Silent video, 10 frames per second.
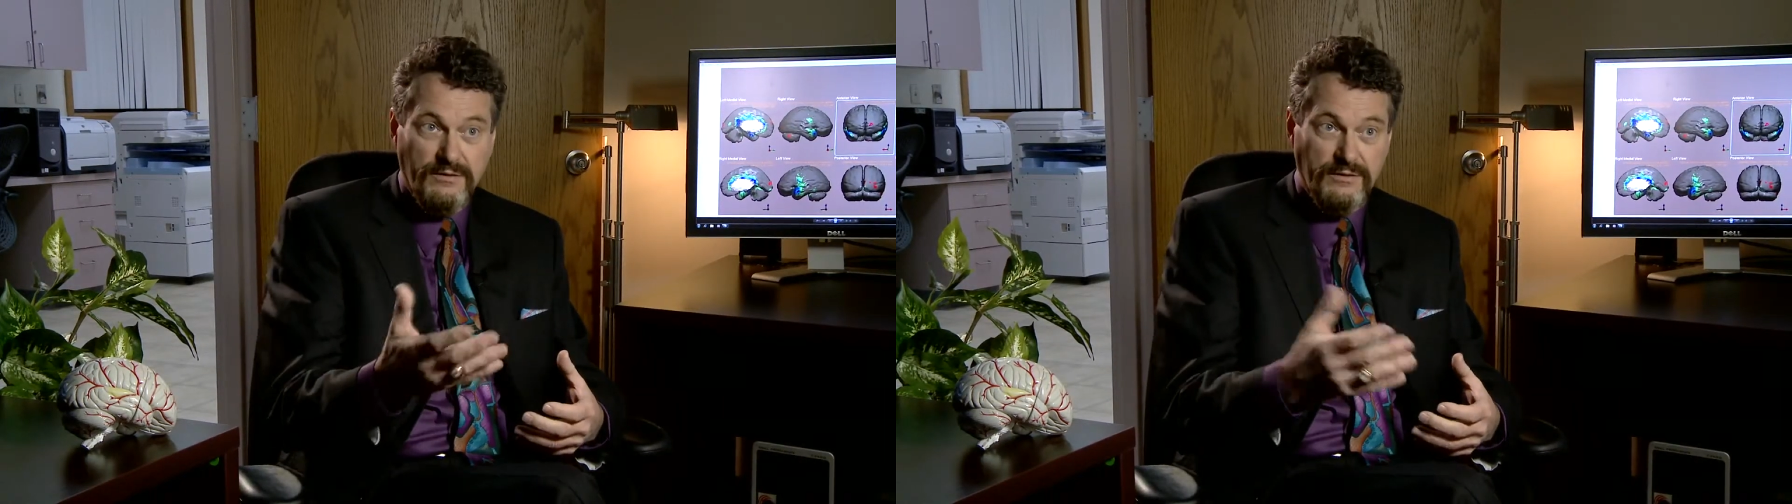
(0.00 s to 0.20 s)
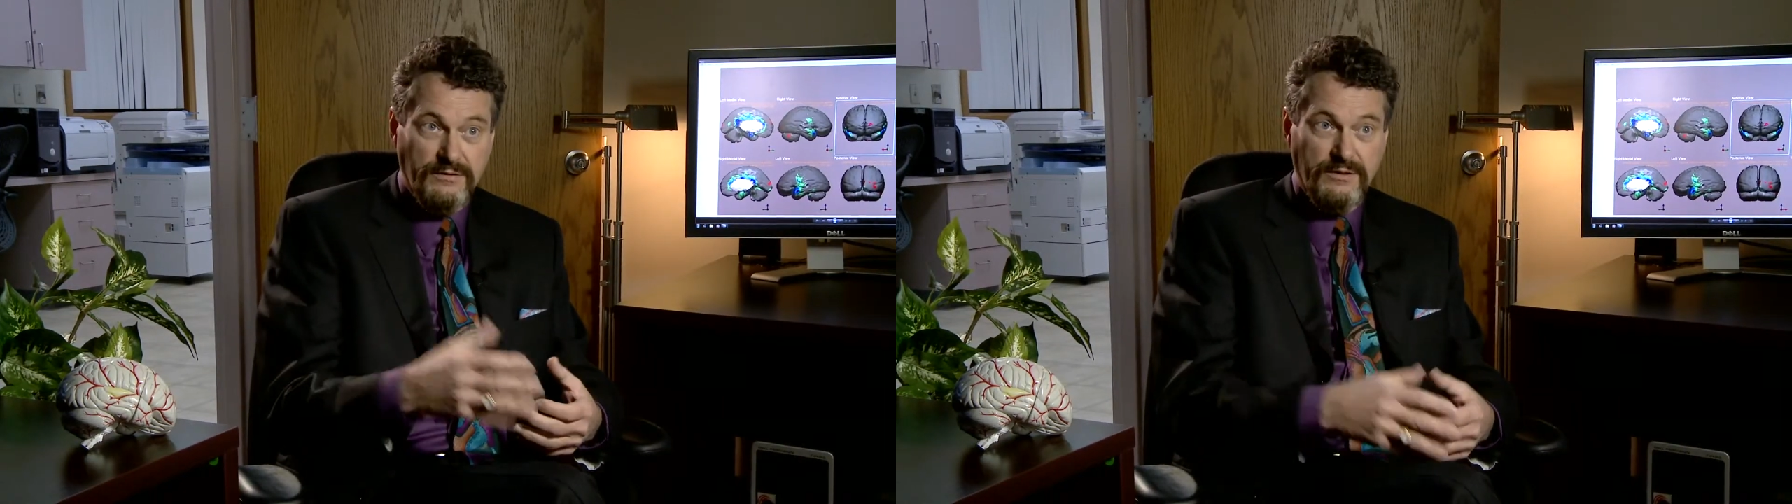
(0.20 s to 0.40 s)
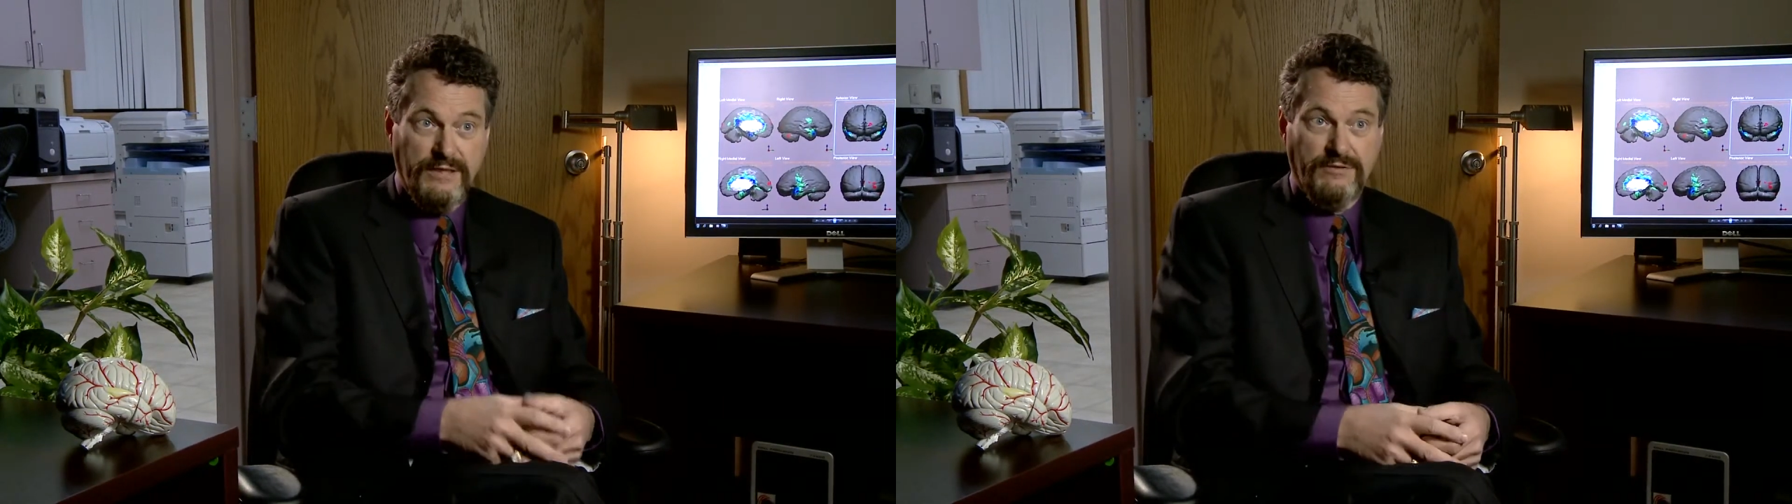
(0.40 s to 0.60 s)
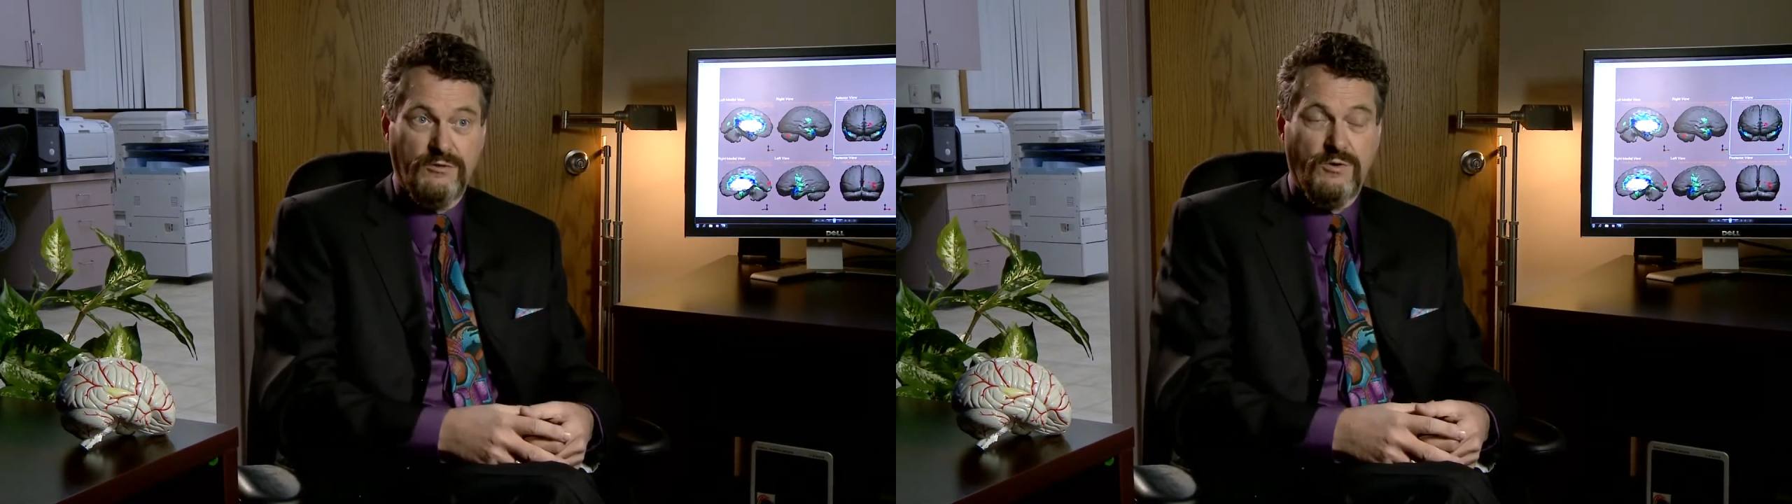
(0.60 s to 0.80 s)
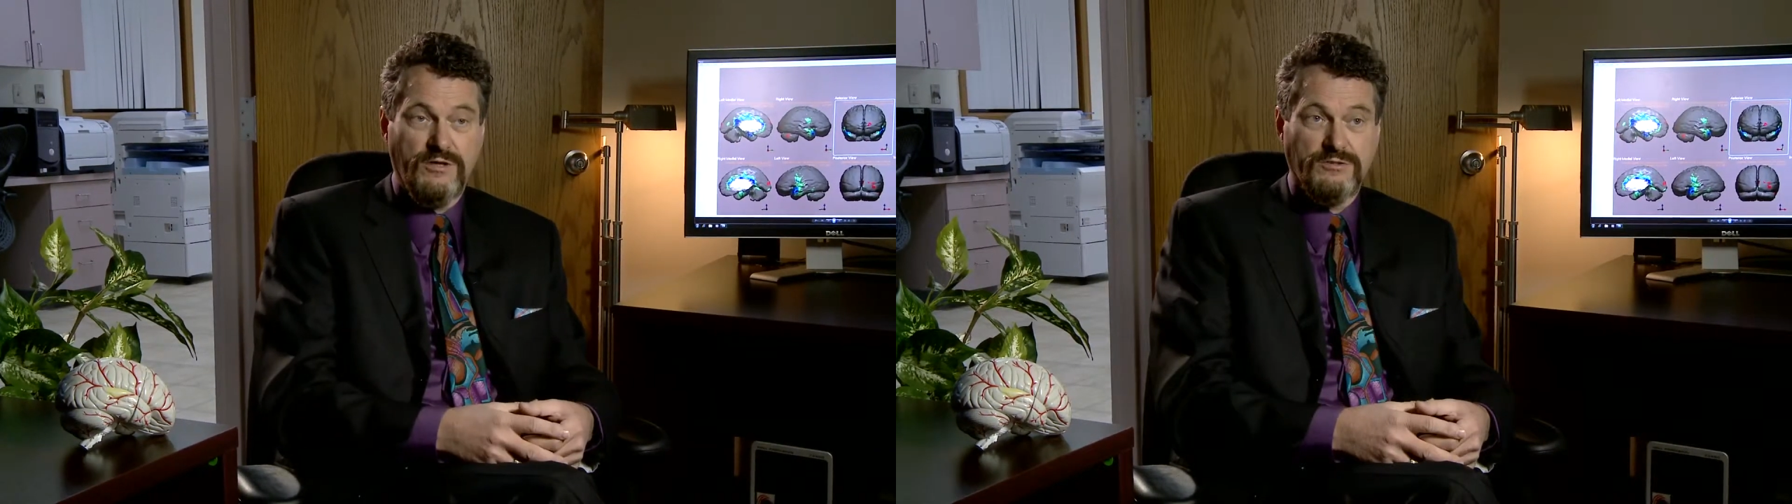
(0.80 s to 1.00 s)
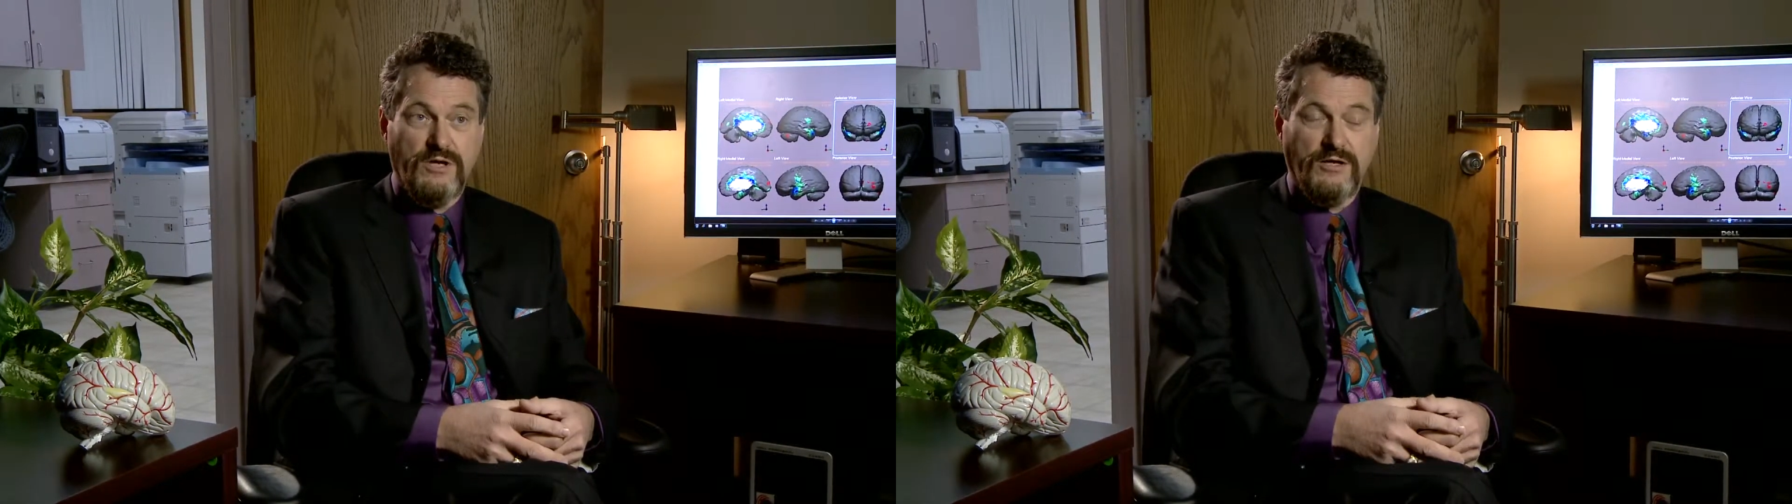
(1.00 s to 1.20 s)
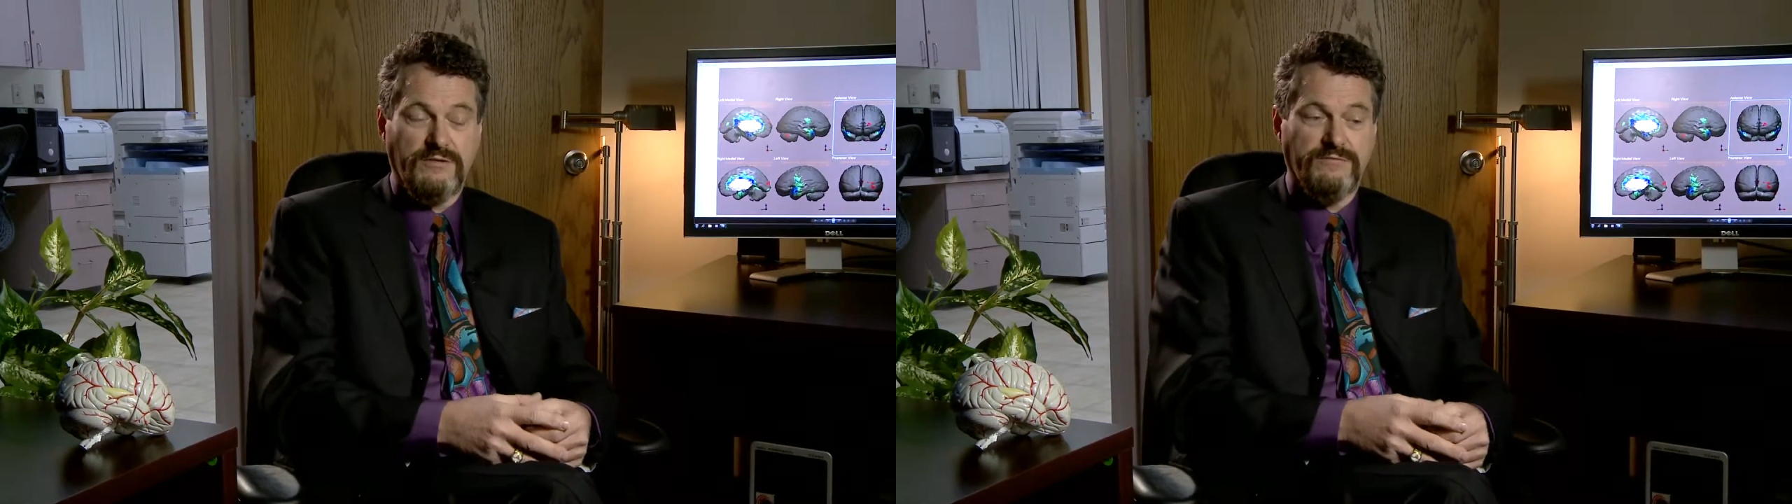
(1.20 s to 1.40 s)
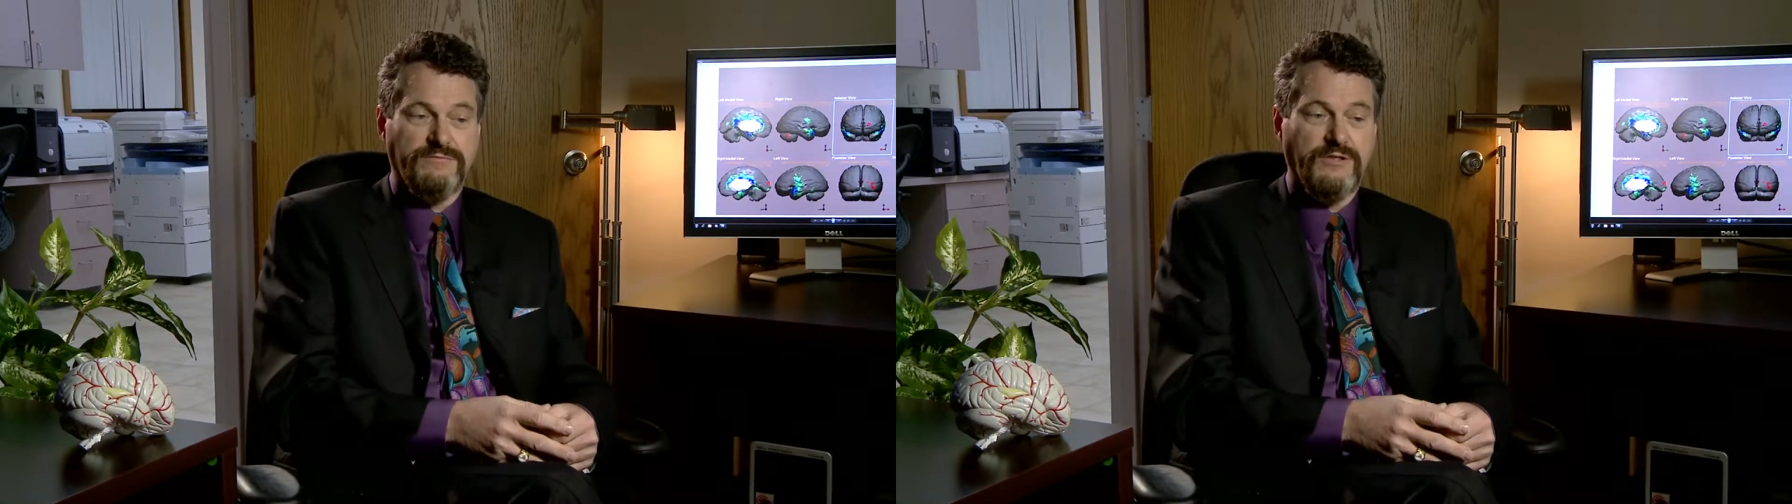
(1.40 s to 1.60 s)
that requires
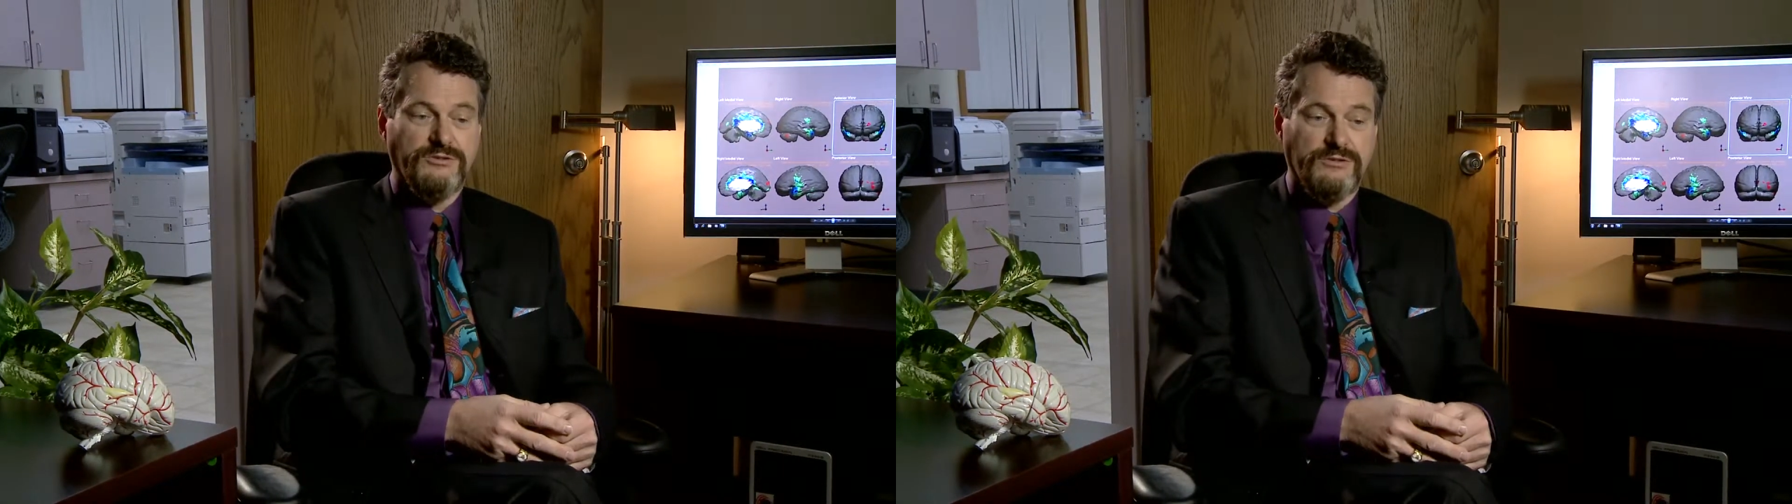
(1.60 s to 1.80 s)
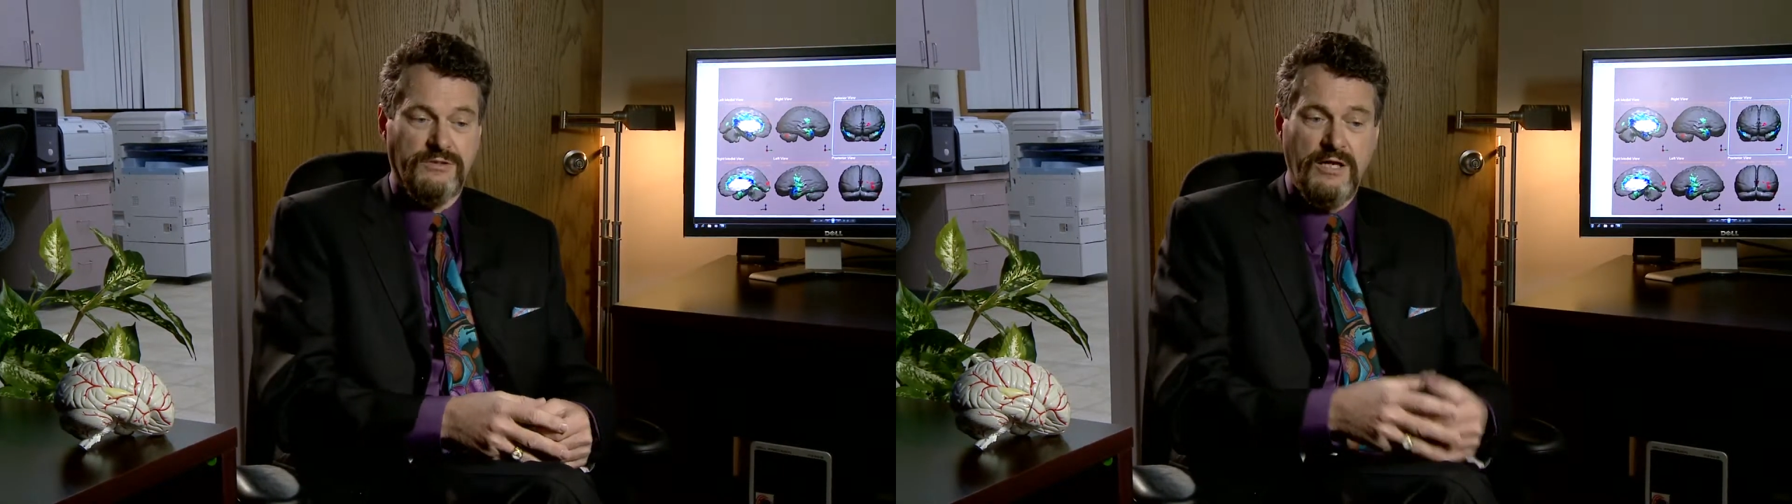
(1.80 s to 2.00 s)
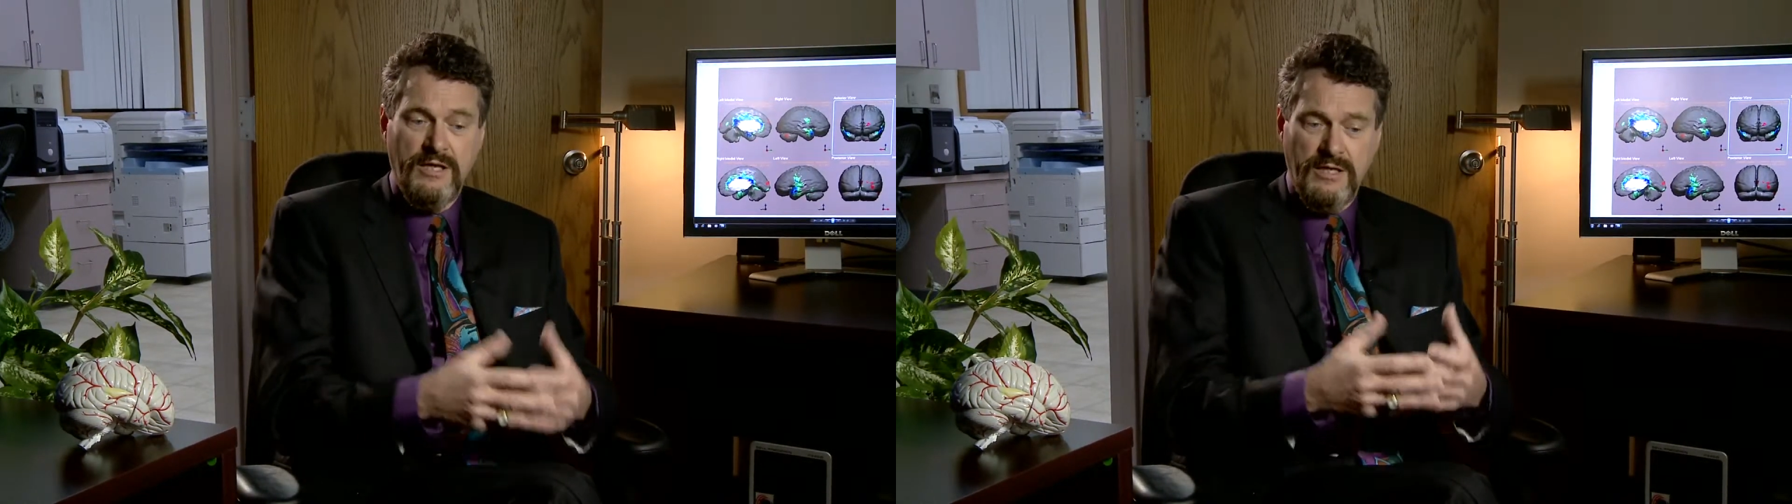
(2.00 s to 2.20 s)
cognitive function.